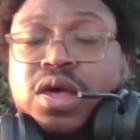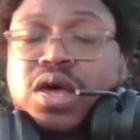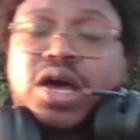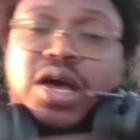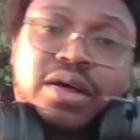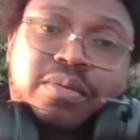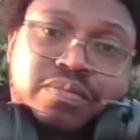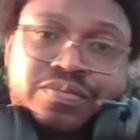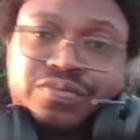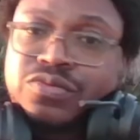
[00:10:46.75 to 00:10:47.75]
Um,
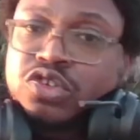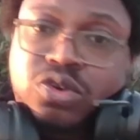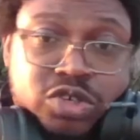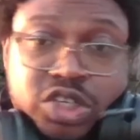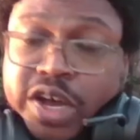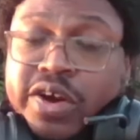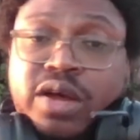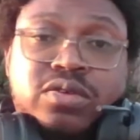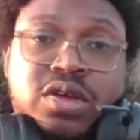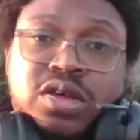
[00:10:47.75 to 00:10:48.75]
so shout
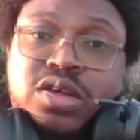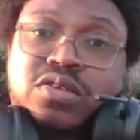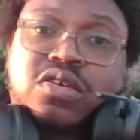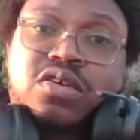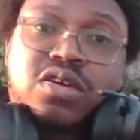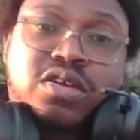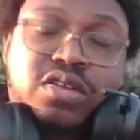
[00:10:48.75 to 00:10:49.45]
out to